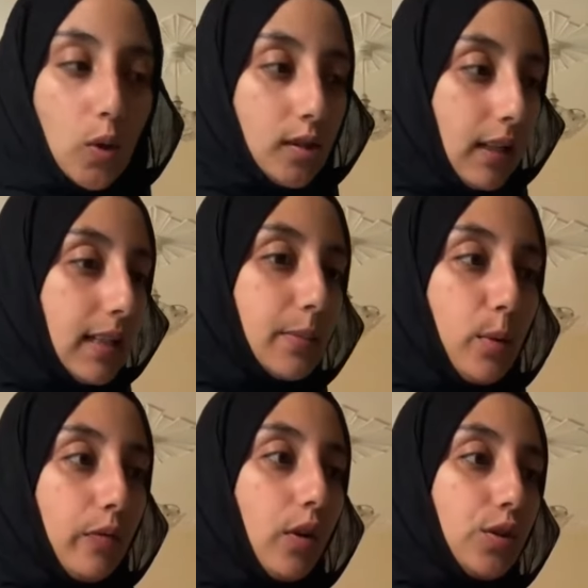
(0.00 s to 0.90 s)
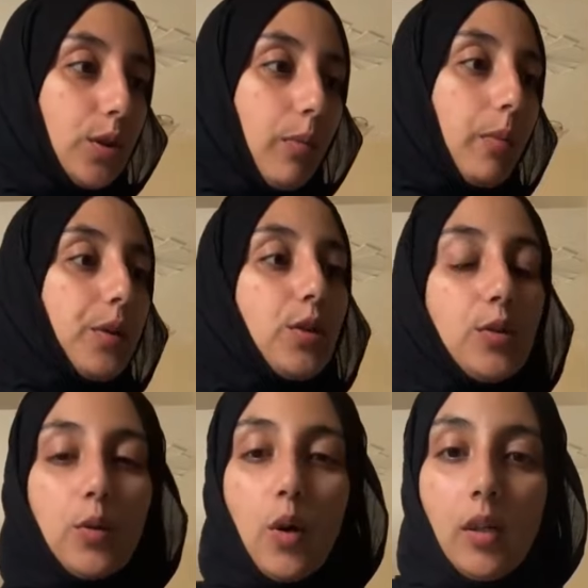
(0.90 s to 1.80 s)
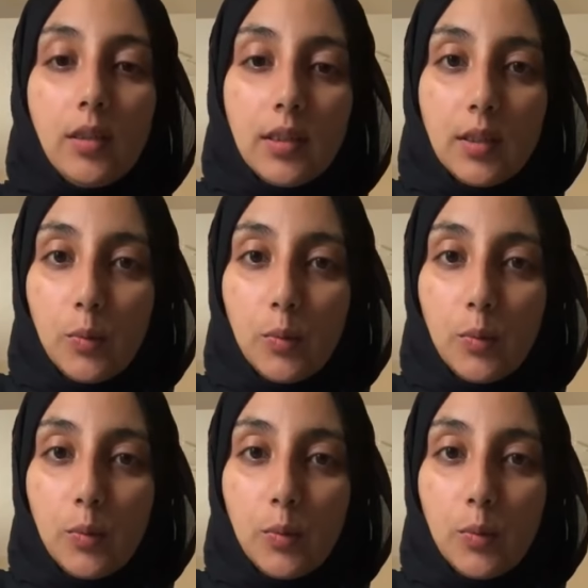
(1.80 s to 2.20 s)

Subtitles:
So let's move on to the barbecue sauce.